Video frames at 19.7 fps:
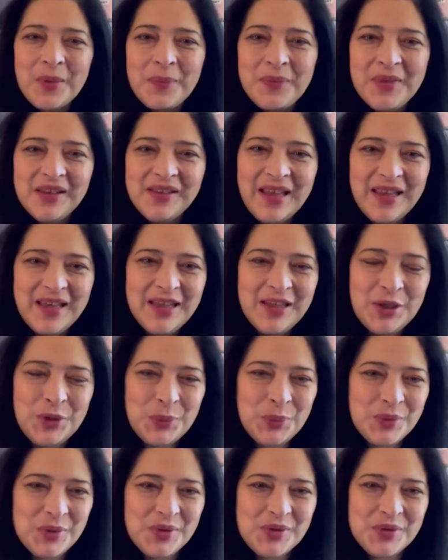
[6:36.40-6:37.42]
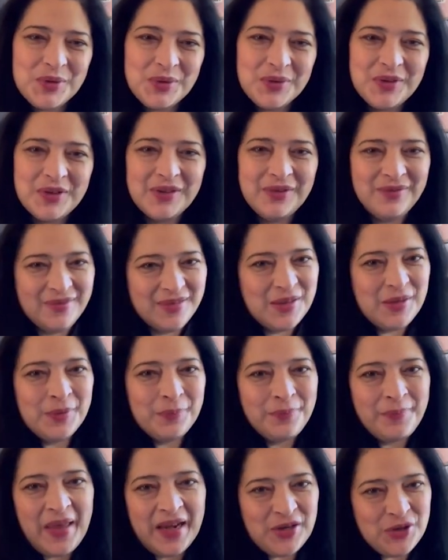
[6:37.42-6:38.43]
The lady who was, the
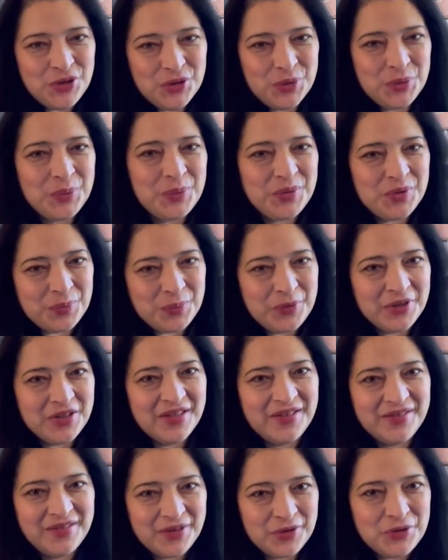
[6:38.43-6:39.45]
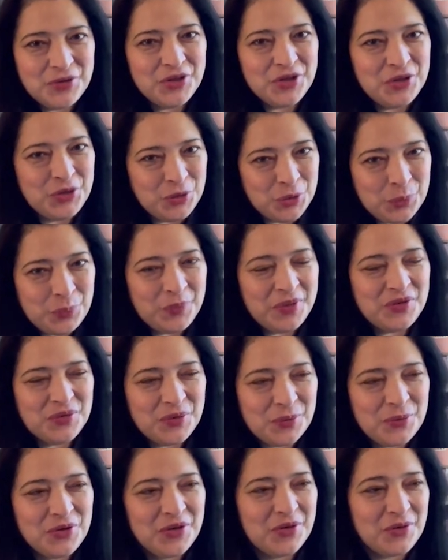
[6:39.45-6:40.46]
manager who was working there, she knew me,
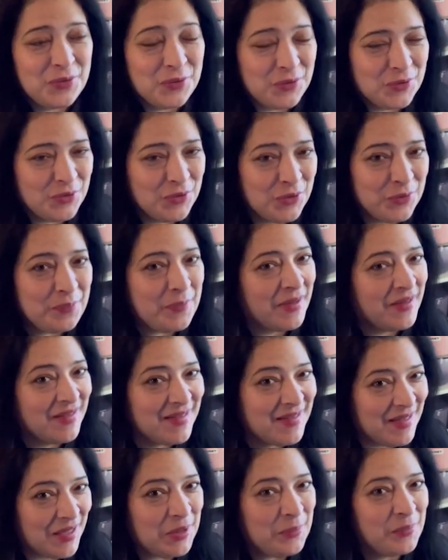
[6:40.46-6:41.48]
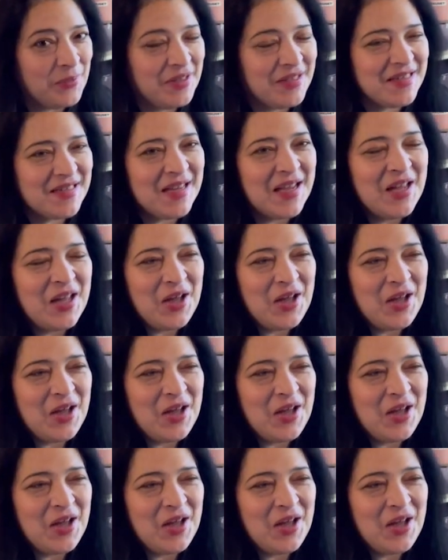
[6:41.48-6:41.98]
so she understood my excitement.